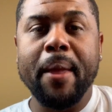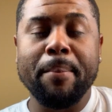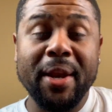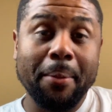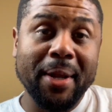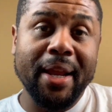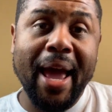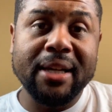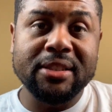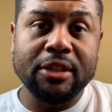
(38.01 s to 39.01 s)
and being able to get
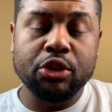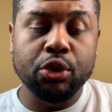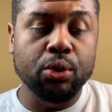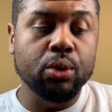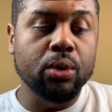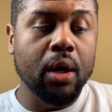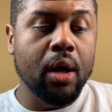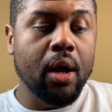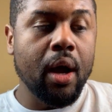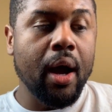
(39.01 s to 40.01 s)
access to
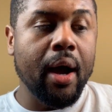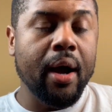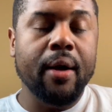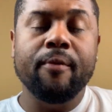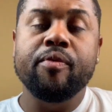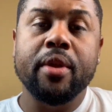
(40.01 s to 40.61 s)
a